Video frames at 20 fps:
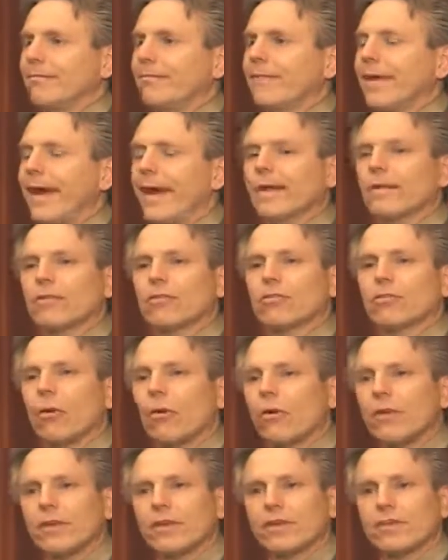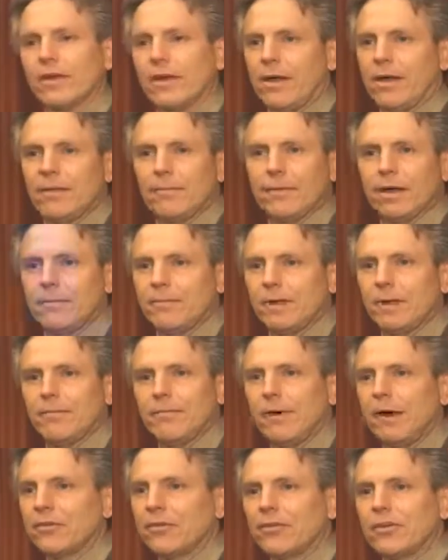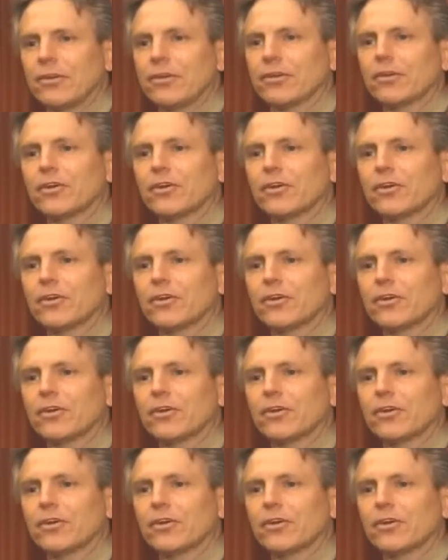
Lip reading: had a story to tell about my mother and her